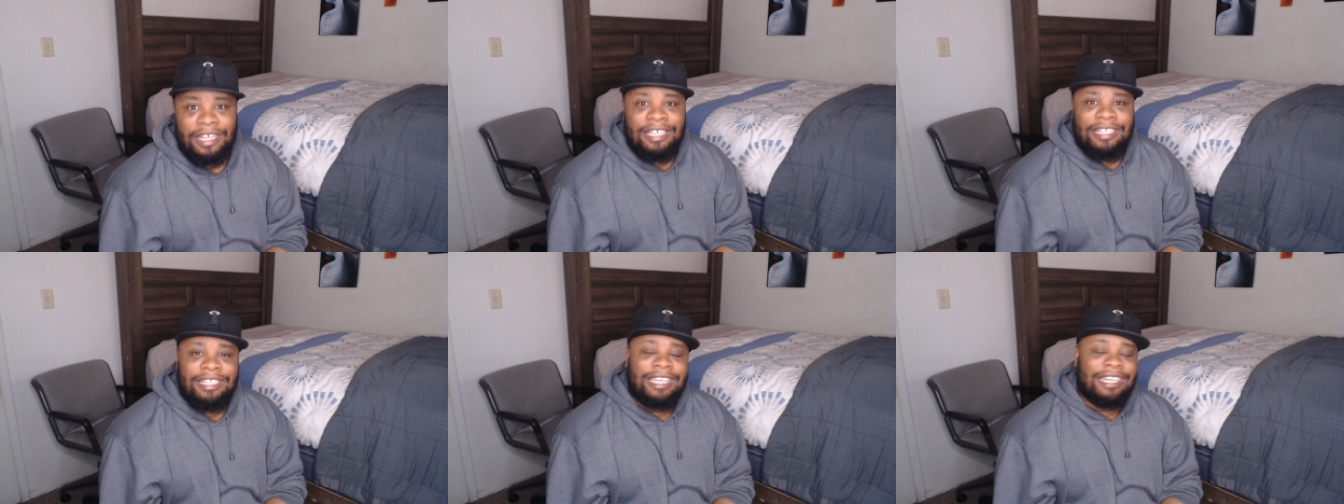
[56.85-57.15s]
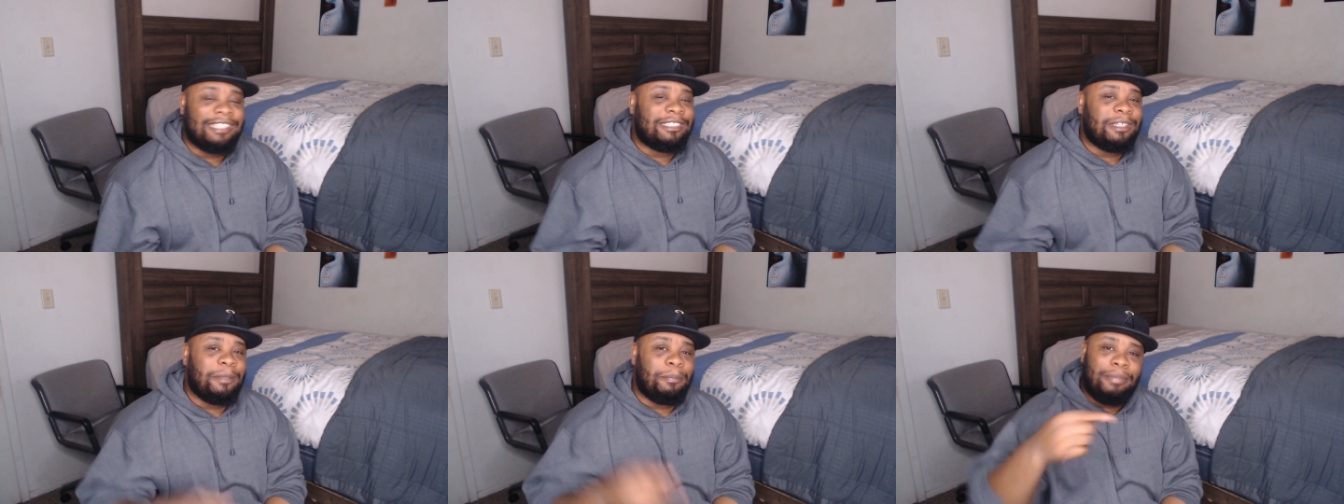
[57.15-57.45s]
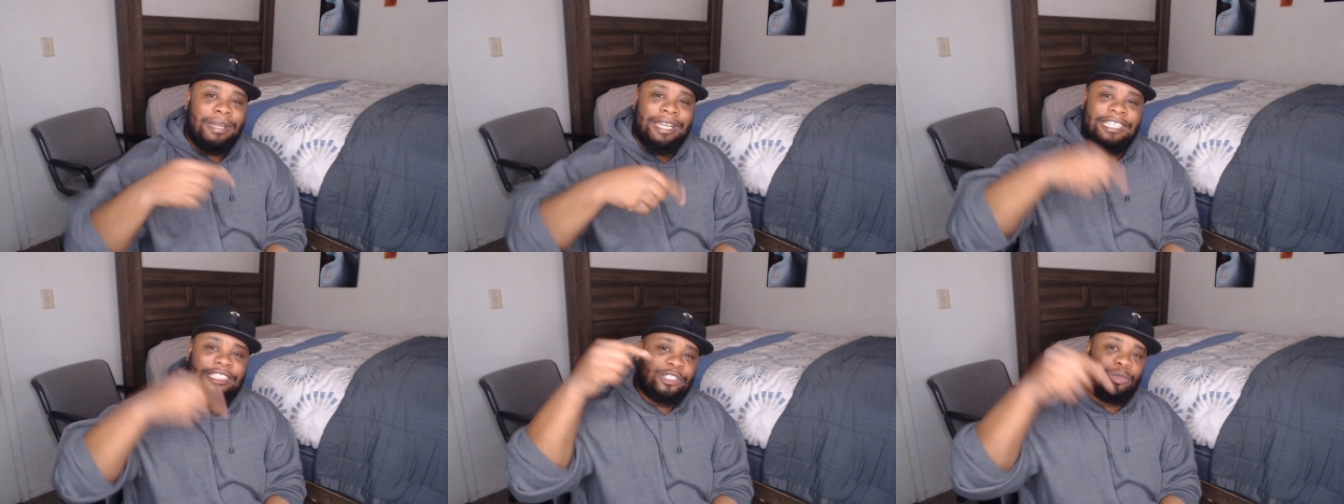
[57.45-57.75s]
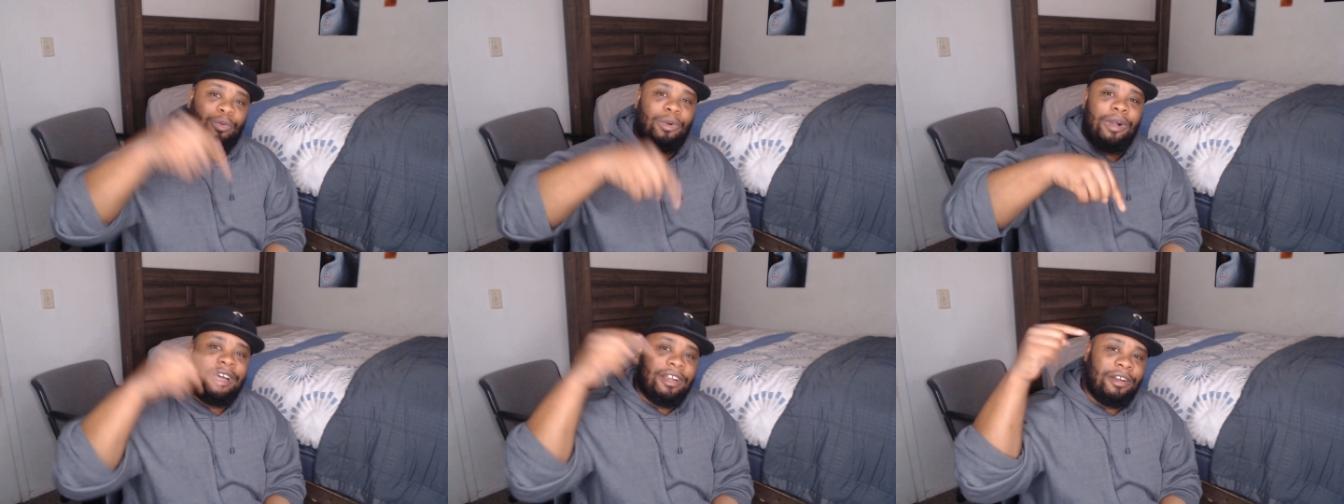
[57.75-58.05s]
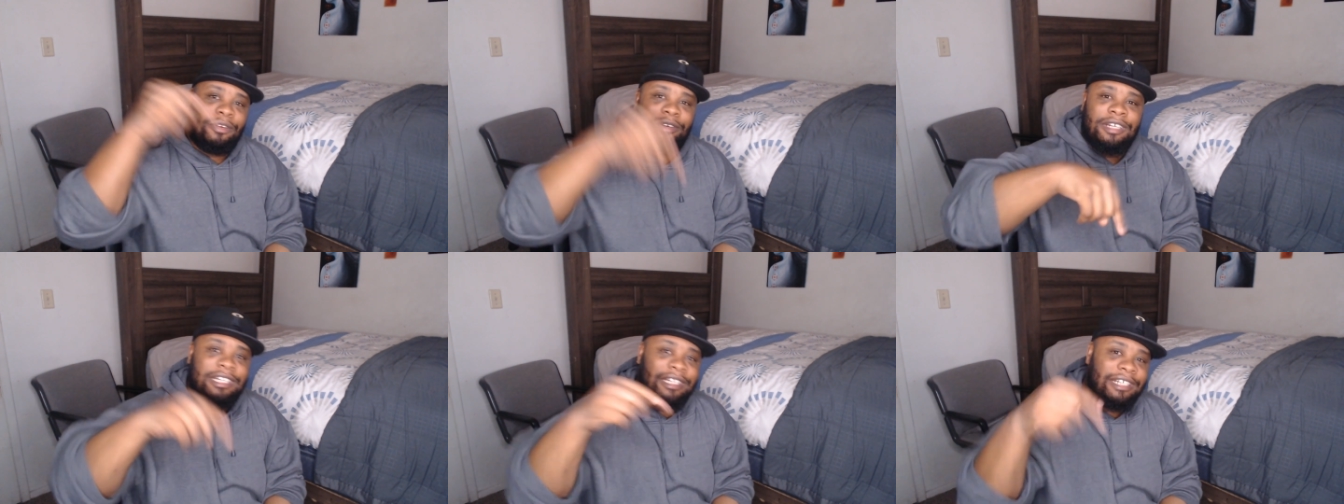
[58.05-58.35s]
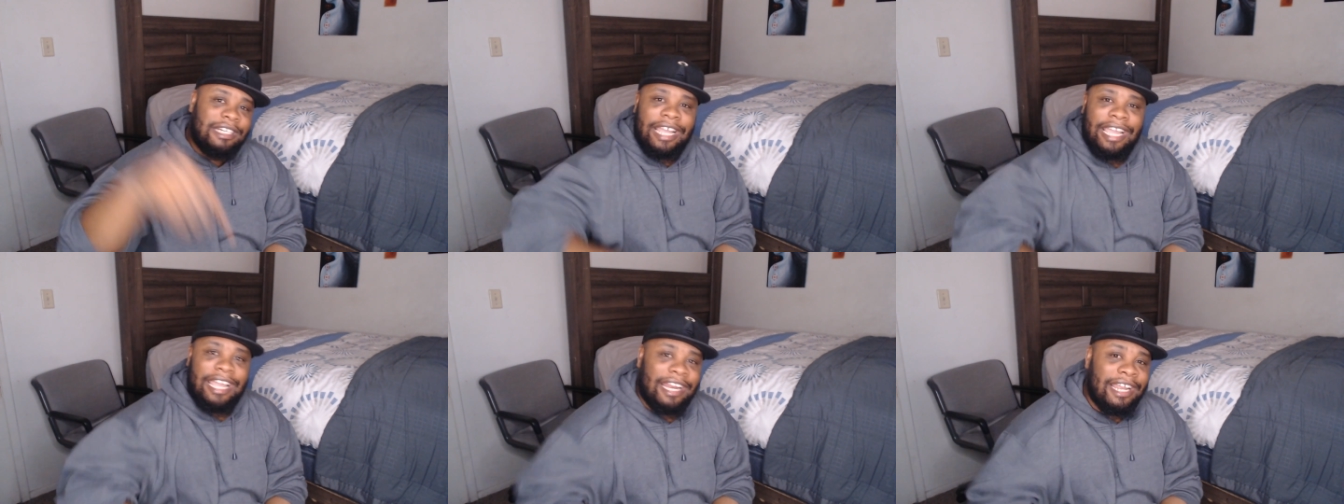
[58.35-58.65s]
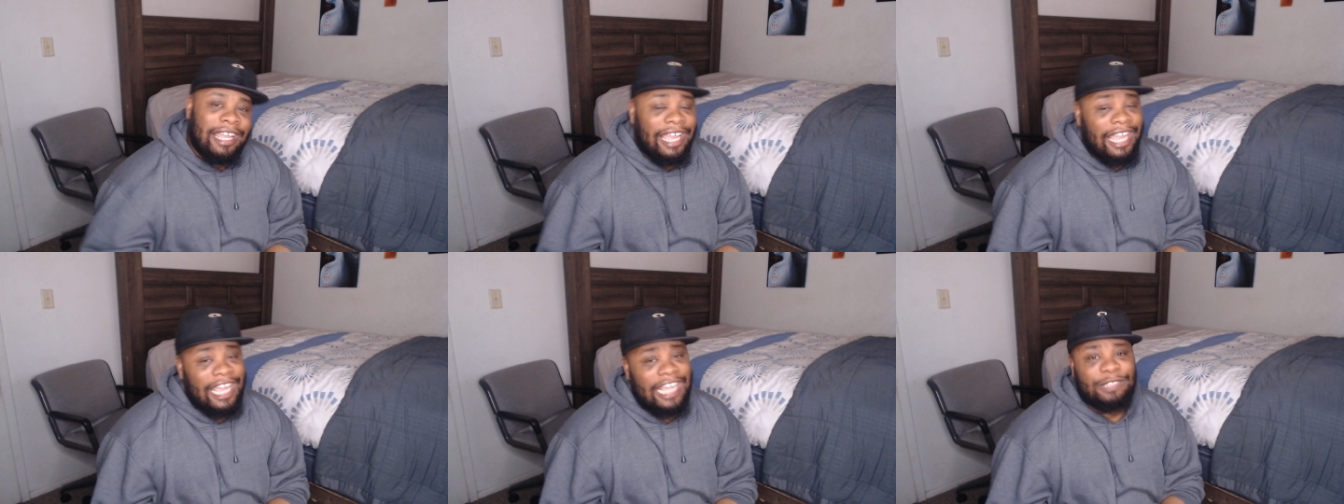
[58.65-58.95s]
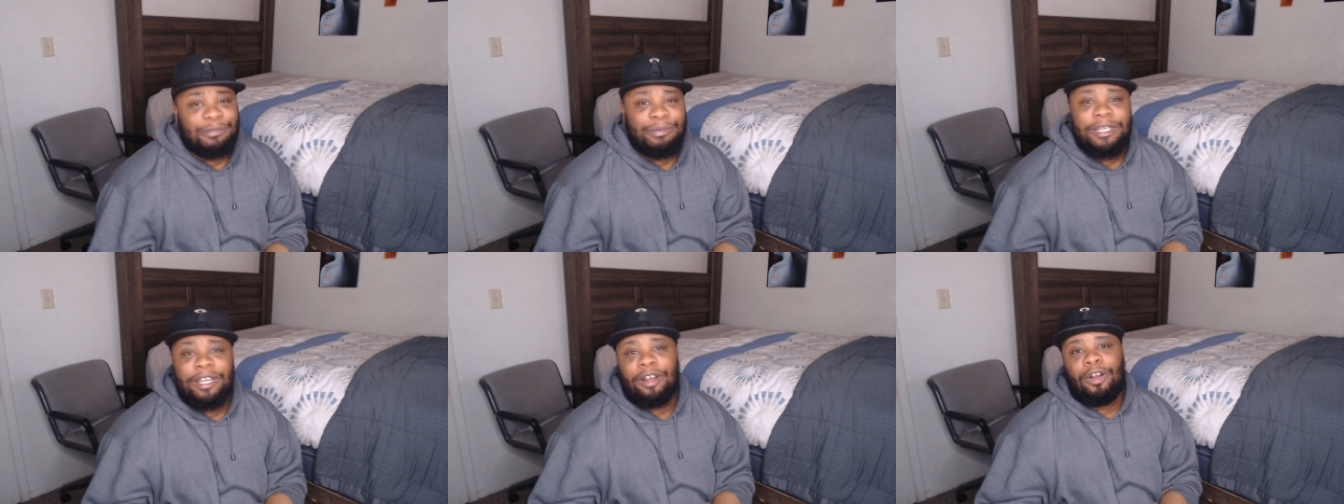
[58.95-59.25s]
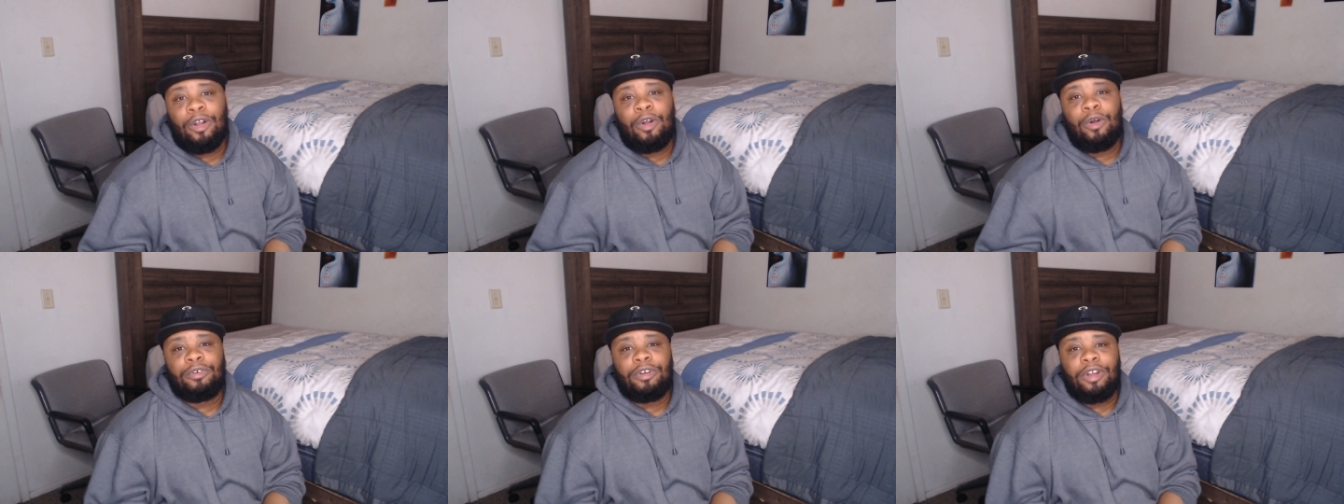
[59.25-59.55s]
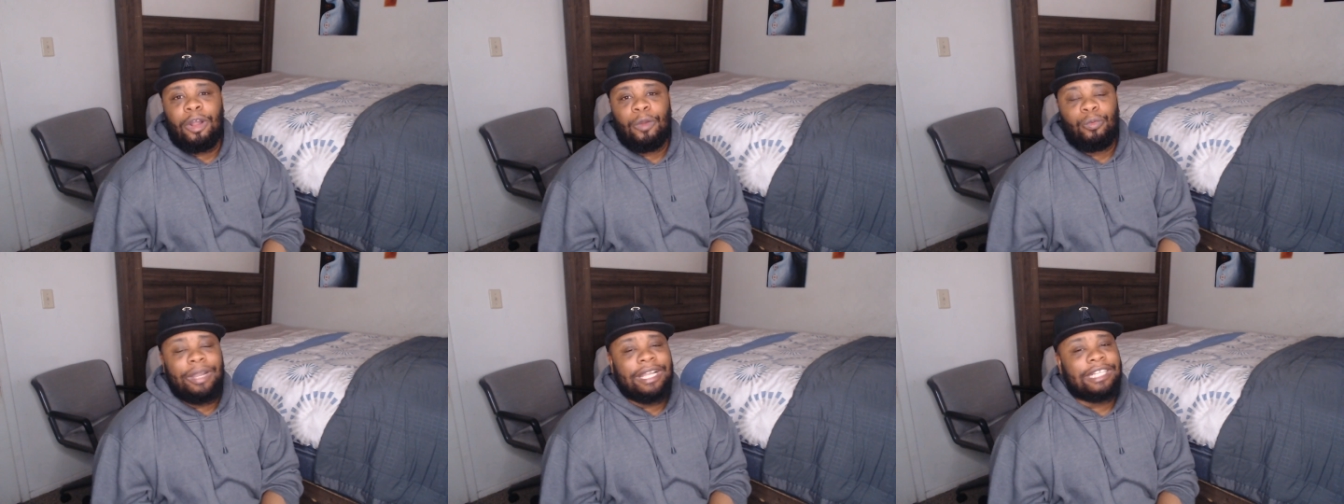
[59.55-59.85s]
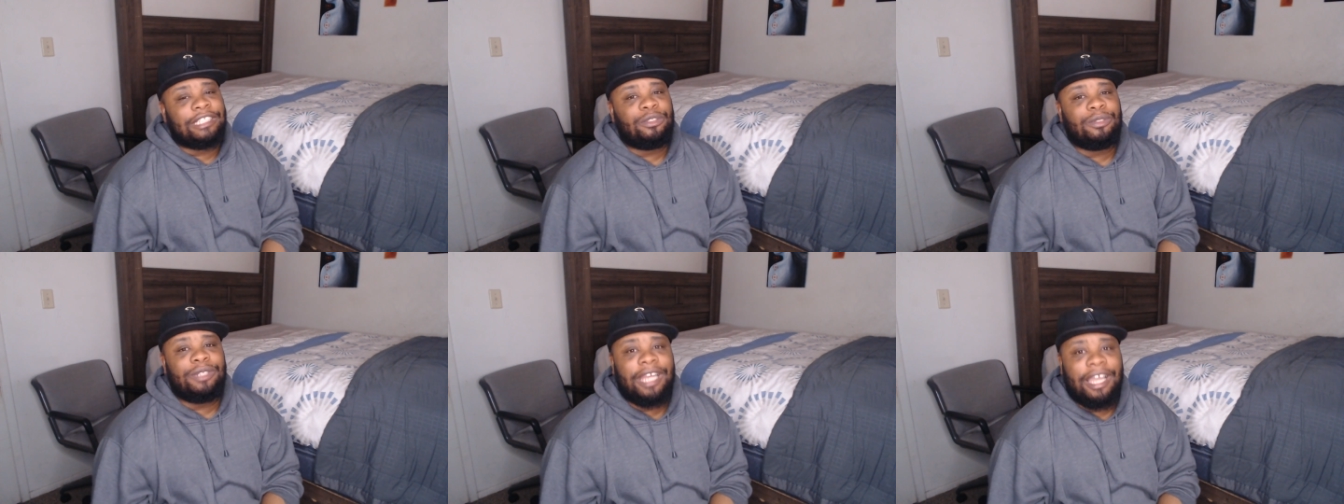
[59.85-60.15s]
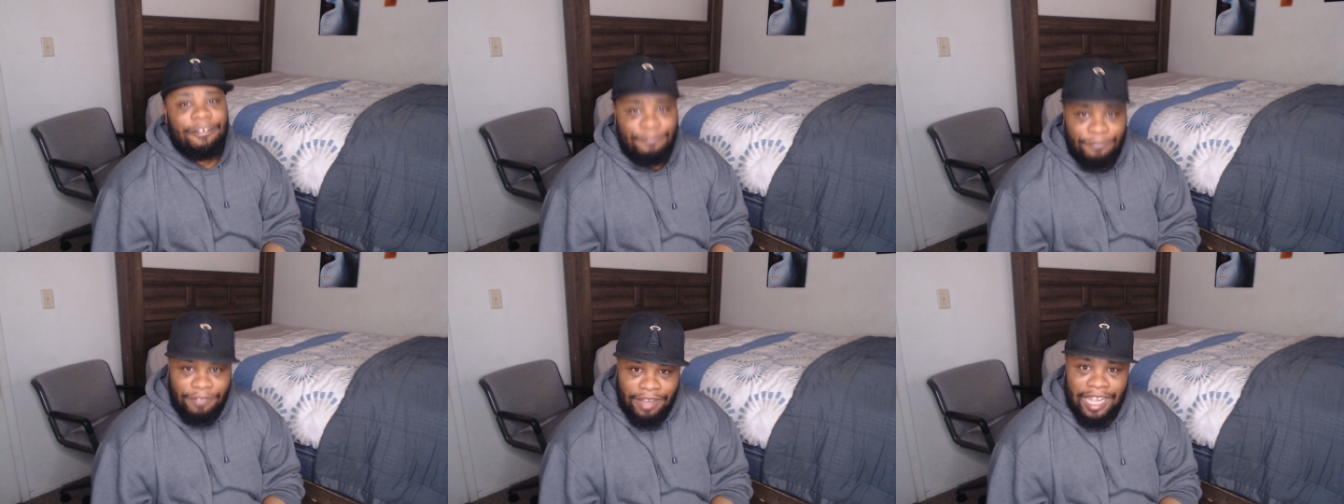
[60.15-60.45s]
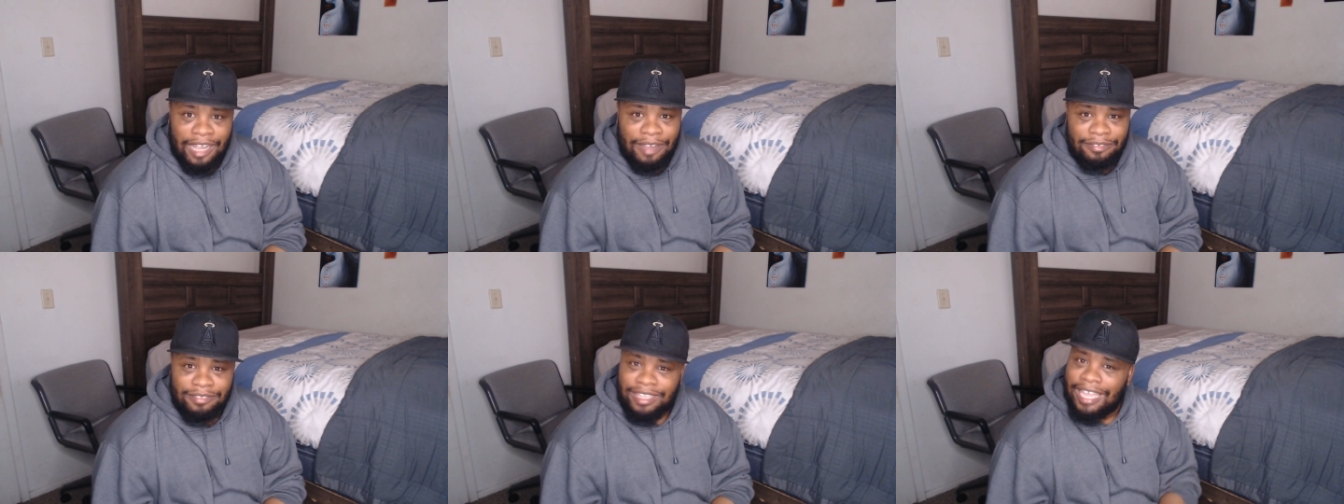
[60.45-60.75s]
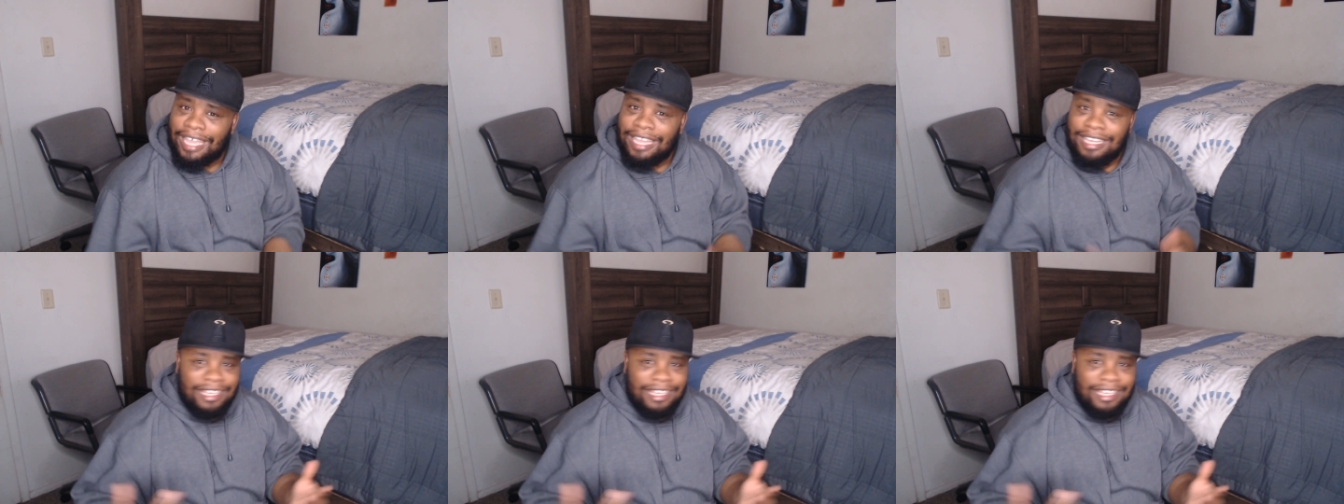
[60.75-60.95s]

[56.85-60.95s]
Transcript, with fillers: that is the best squad on the net as we are on our way to that 5K,